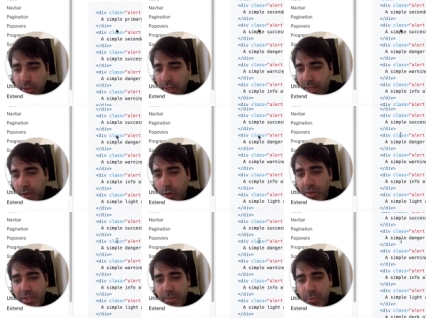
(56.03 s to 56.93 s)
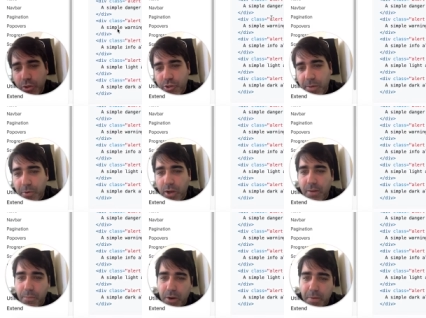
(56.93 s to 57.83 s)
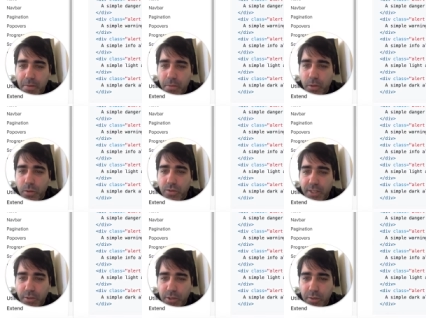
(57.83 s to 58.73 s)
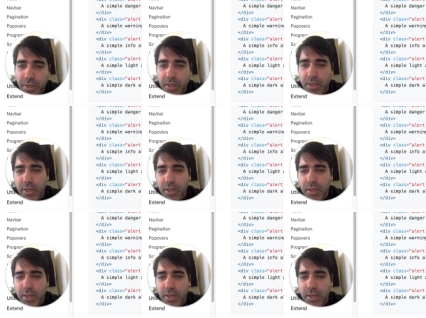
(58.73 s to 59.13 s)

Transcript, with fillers: like always in Bootstrap, you have primary blue, secondary.